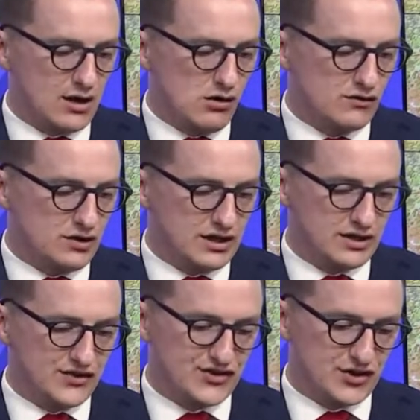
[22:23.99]
Not overly
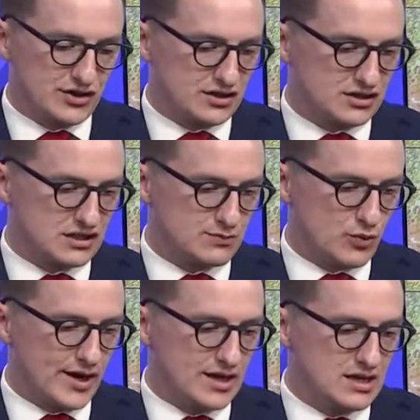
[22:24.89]
concerned at this
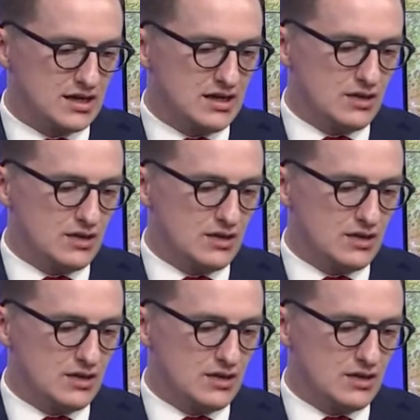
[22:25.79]
point